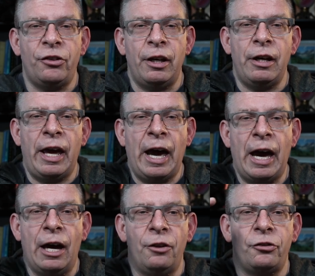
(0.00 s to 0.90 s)
is it
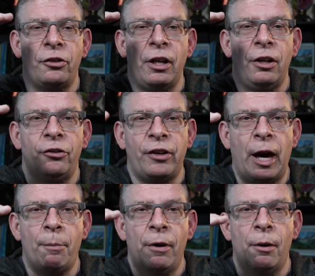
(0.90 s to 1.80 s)
has
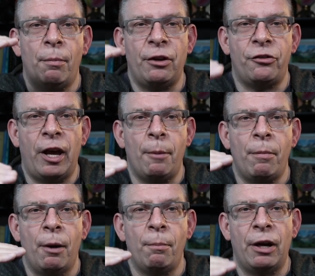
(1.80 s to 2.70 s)
step by
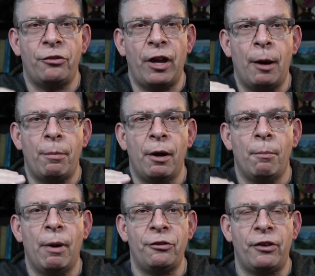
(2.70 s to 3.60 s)
step by step
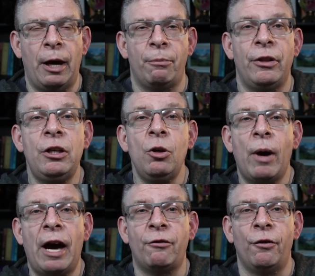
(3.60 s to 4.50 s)
by step that
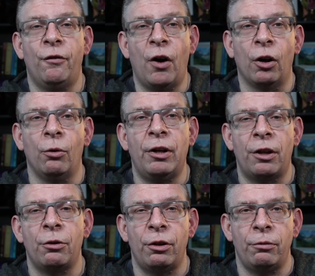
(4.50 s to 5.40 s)
you have to follow
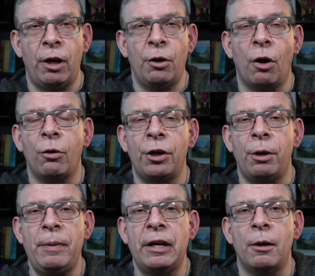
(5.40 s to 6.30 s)
in
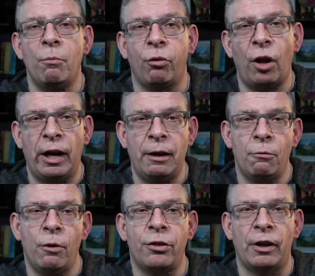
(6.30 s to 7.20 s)
order to be
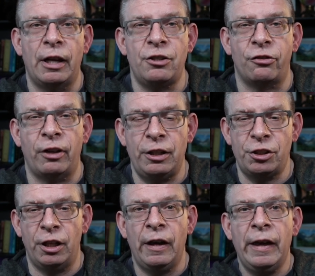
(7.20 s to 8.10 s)
compliant with the
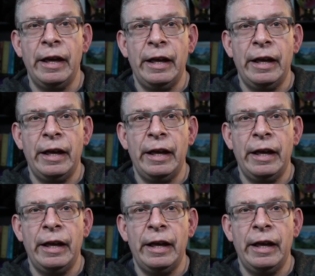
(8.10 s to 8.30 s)
legislation.